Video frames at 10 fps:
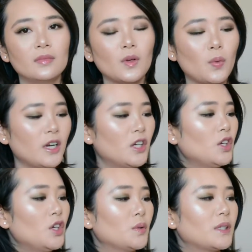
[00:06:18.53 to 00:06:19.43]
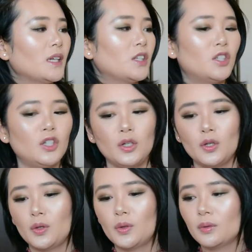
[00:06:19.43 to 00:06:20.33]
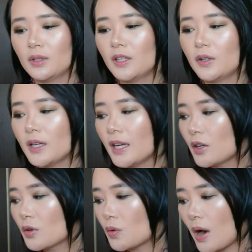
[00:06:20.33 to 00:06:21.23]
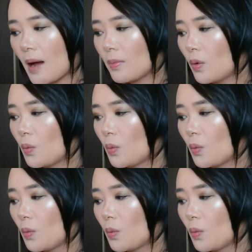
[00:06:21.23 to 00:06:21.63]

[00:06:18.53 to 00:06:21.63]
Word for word: The way to use it is you literally grab